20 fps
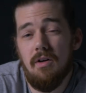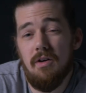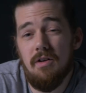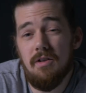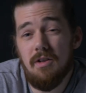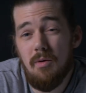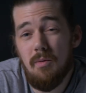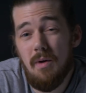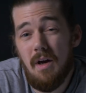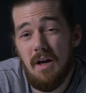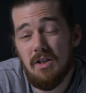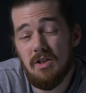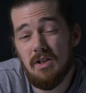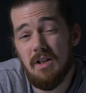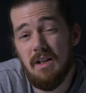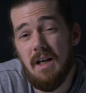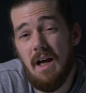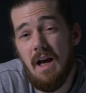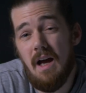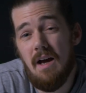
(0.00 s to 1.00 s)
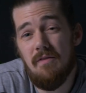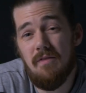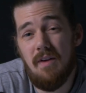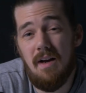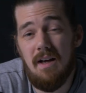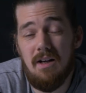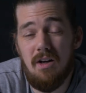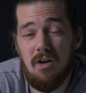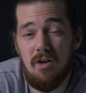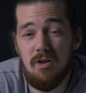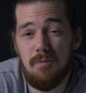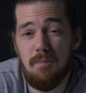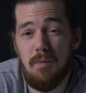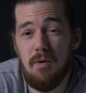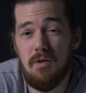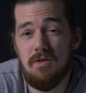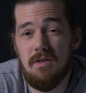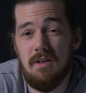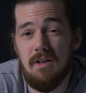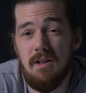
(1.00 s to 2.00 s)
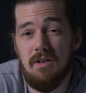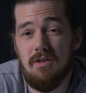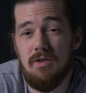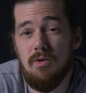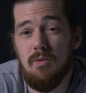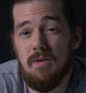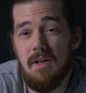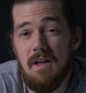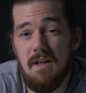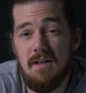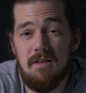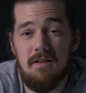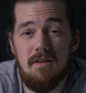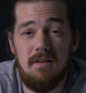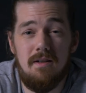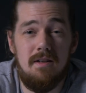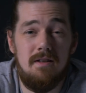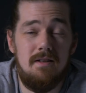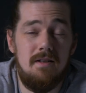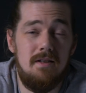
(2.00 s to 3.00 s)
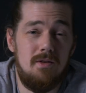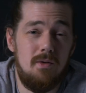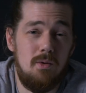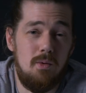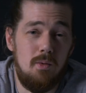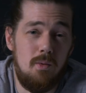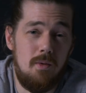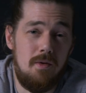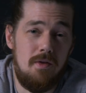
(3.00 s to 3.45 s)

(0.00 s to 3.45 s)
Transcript: I don't actually have a large Podzilla to test. This is all